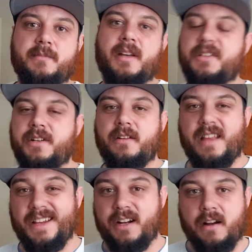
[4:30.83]
make sure
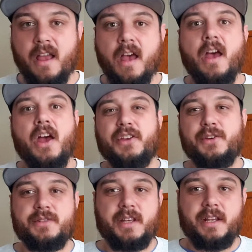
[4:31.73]
that you're
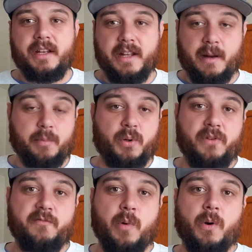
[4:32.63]
using an
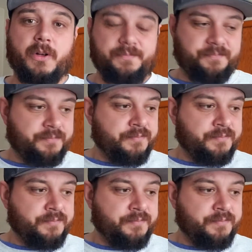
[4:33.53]
approved board.